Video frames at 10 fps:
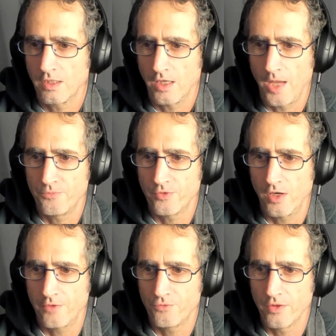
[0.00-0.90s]
I'm
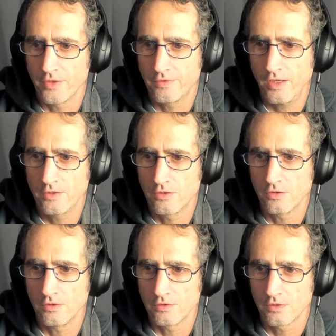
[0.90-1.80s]
sorry for the
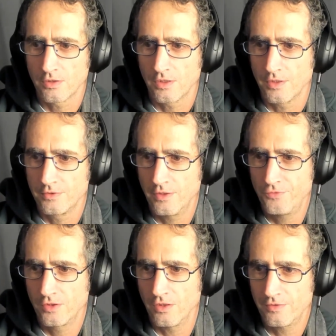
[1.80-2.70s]
technical
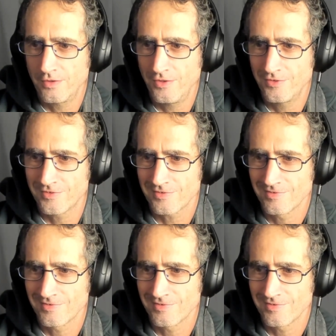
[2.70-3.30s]
difficulties.